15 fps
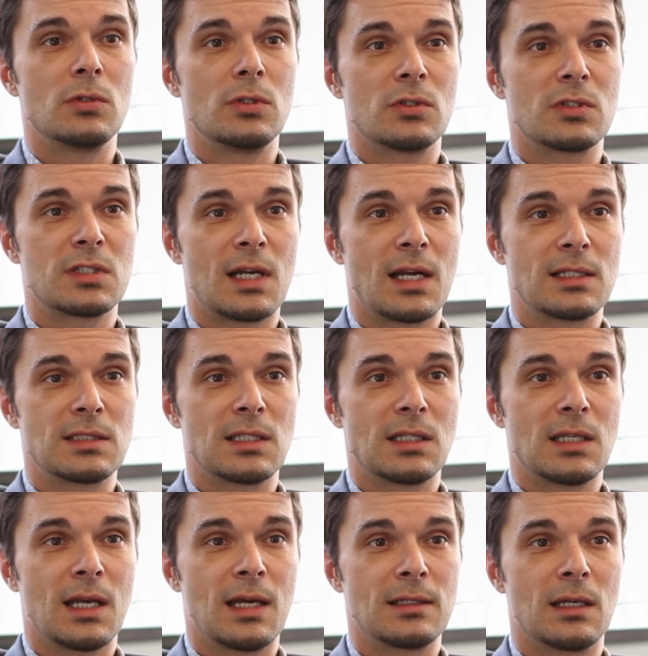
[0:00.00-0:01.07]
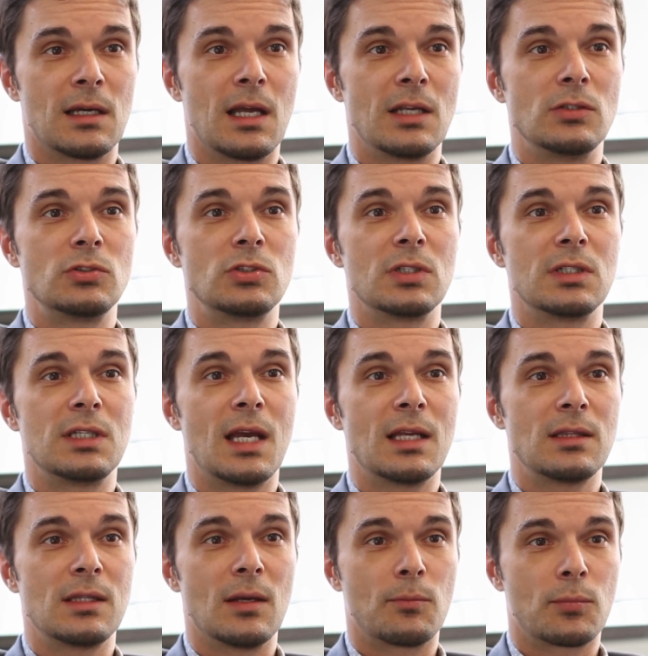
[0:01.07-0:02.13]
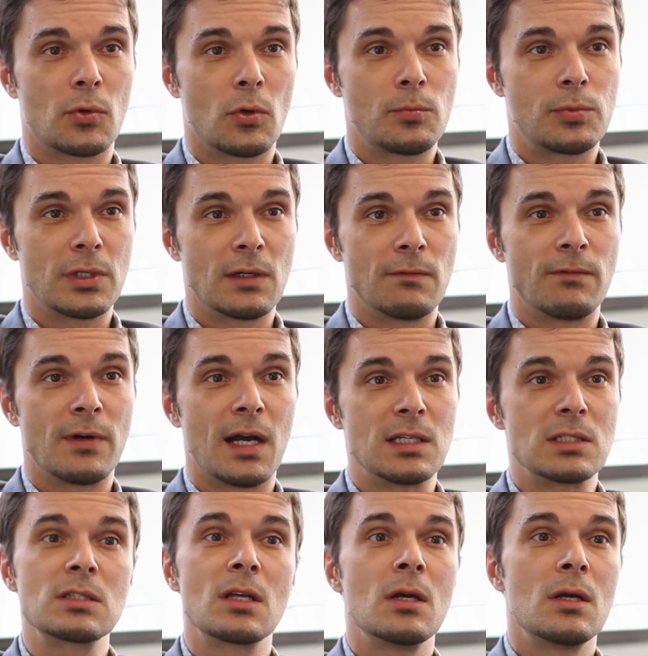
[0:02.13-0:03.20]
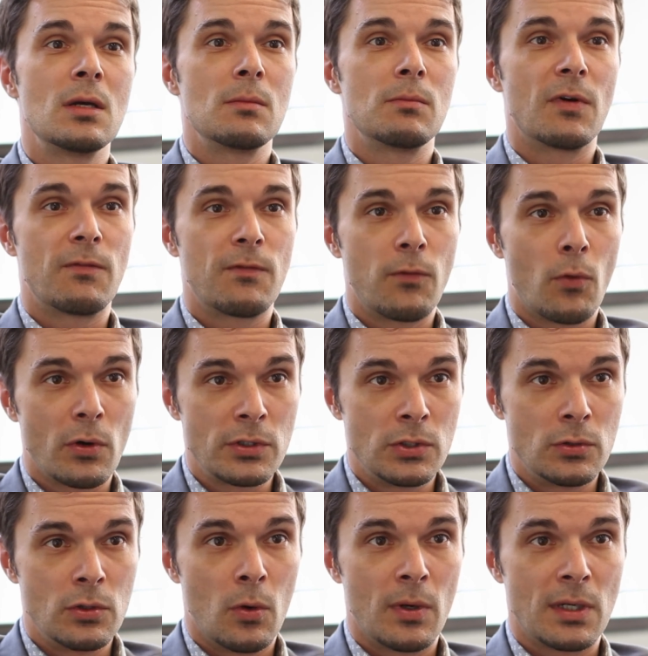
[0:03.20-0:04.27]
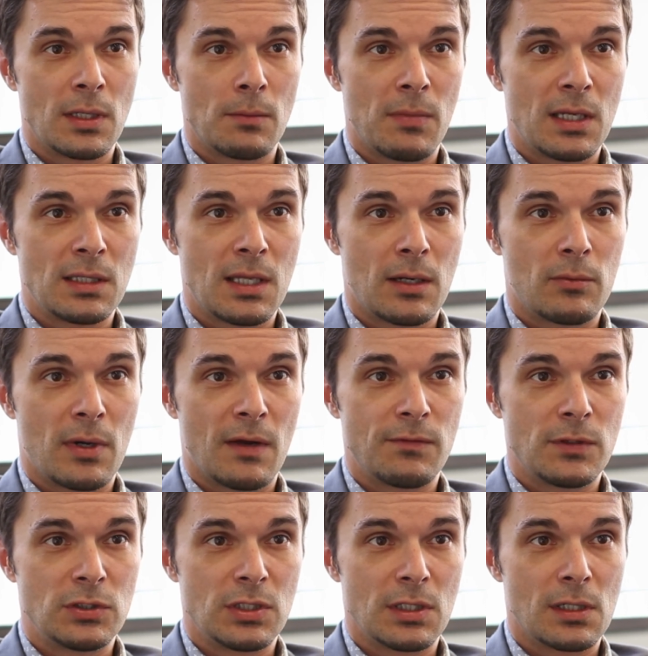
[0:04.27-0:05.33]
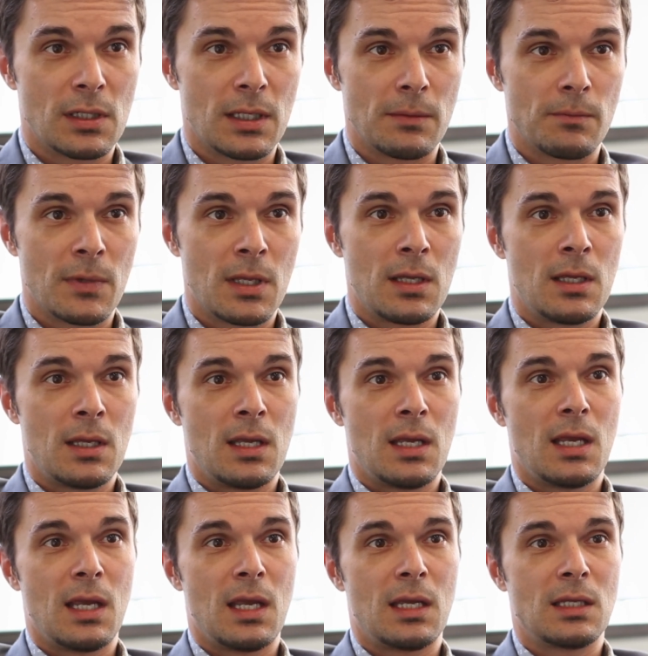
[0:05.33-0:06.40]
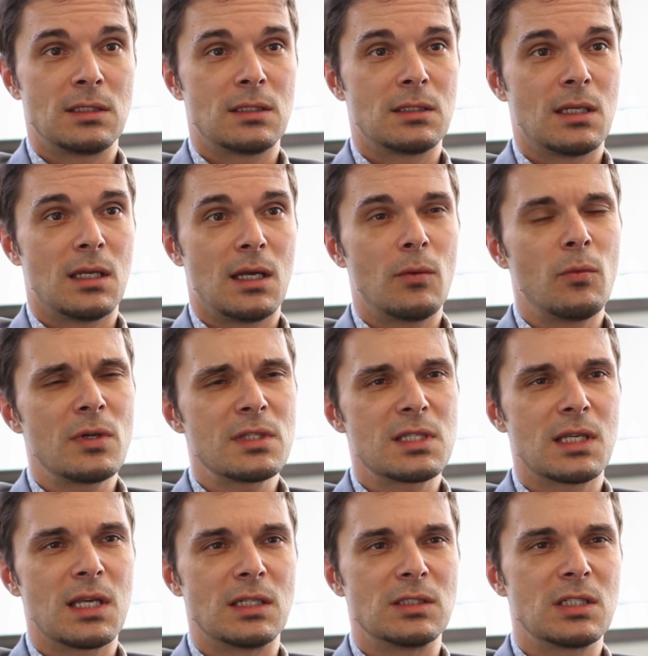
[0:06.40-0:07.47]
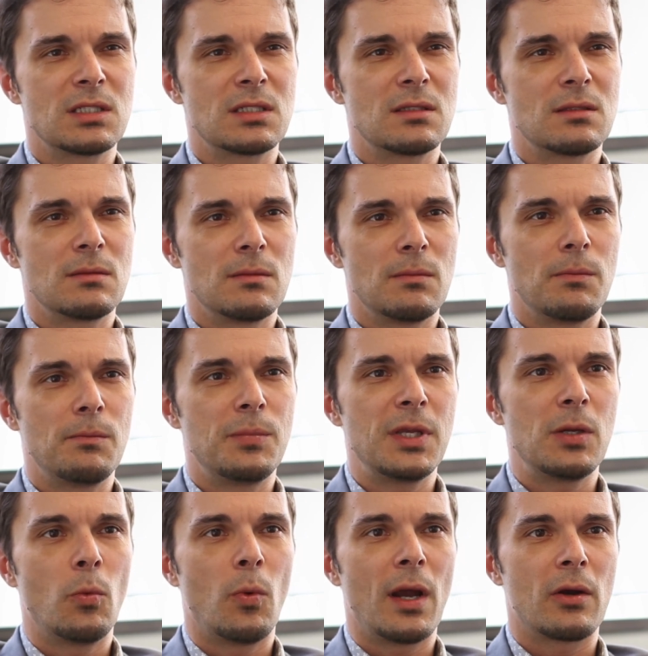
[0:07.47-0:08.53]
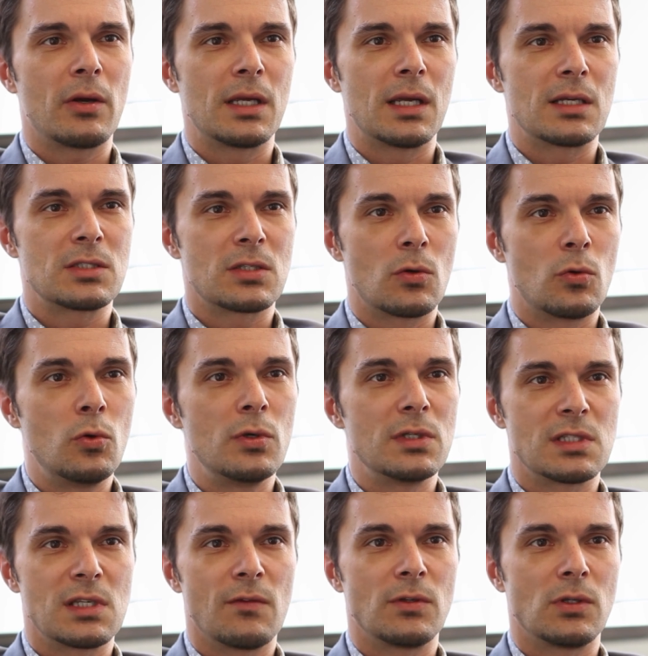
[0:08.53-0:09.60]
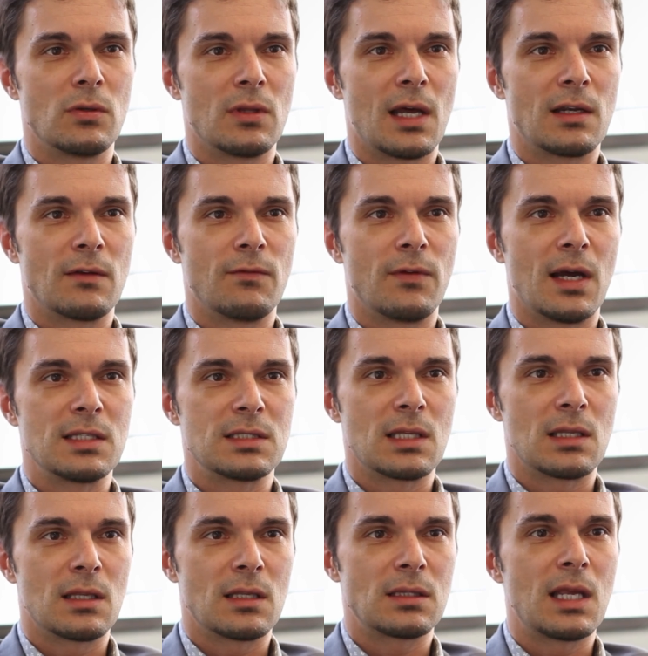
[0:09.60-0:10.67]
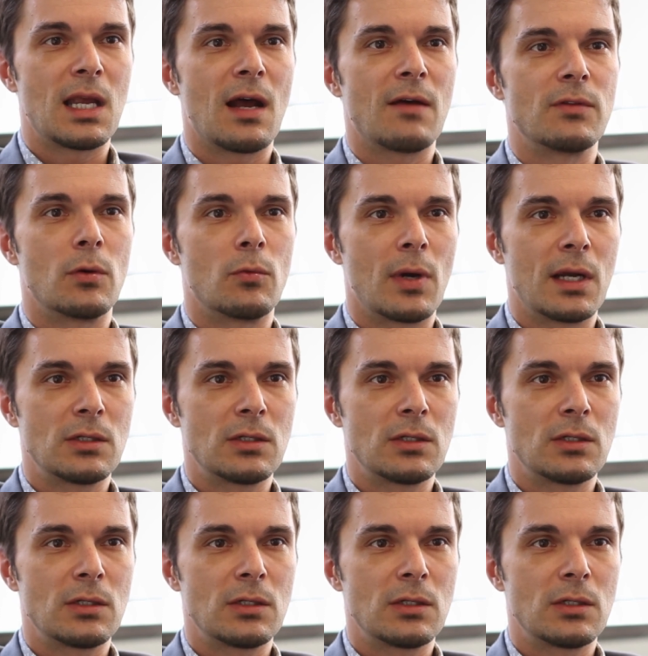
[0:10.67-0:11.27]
your status in Canada, and you should get the appropriate advice before you go in and make that refugee claim. And once again, just be wary as to who is giving you that advice, and that they have the right